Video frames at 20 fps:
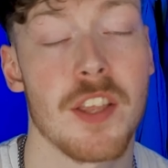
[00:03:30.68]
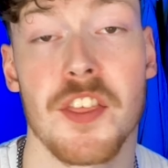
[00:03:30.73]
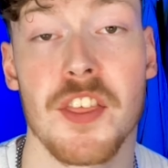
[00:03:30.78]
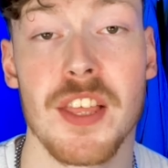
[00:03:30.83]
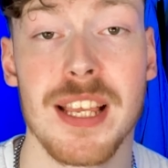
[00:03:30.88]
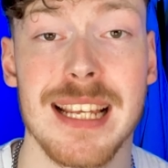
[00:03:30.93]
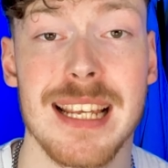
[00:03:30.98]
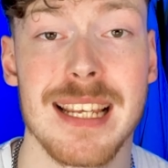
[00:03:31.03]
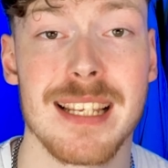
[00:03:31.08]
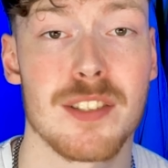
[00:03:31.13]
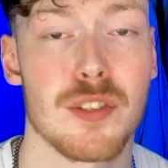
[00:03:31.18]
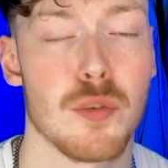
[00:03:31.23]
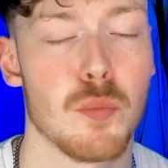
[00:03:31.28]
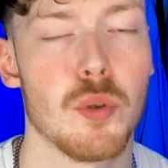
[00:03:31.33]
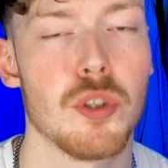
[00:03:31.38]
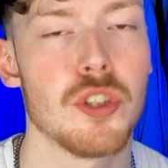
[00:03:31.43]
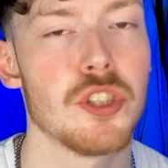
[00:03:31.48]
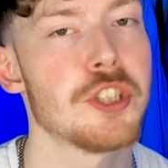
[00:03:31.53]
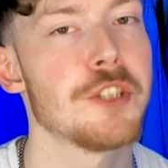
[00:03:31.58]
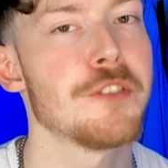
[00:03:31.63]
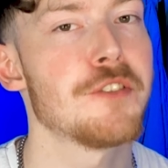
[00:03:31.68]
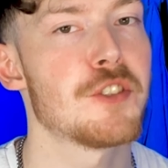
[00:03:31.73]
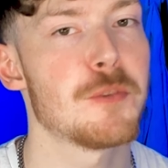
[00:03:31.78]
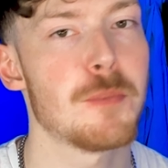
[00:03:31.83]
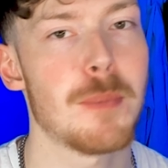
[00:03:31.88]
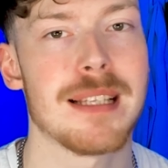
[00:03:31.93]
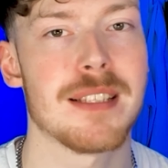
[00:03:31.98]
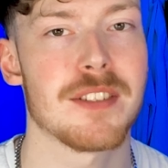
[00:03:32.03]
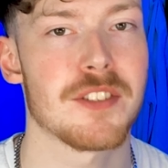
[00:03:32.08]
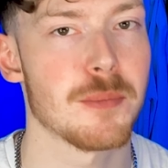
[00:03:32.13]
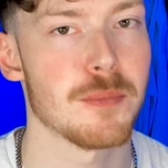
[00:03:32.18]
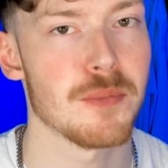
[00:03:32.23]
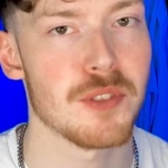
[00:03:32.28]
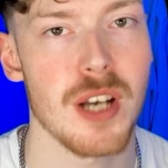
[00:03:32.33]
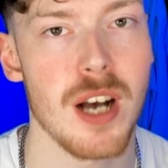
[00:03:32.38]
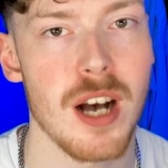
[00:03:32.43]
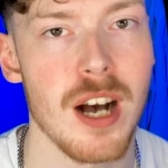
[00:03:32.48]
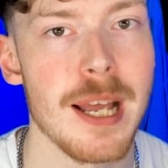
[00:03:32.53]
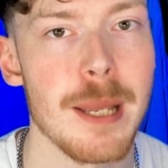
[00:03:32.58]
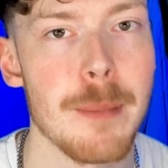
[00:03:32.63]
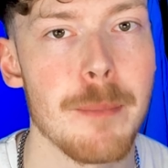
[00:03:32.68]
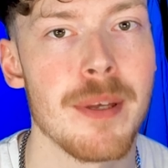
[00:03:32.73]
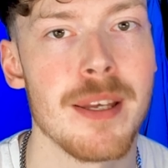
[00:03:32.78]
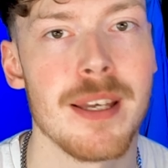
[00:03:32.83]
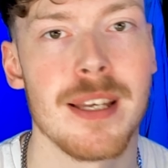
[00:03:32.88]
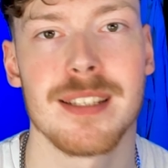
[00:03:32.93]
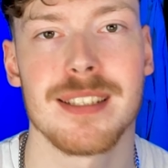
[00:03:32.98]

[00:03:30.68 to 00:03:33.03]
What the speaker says: thing is, once you've spent some time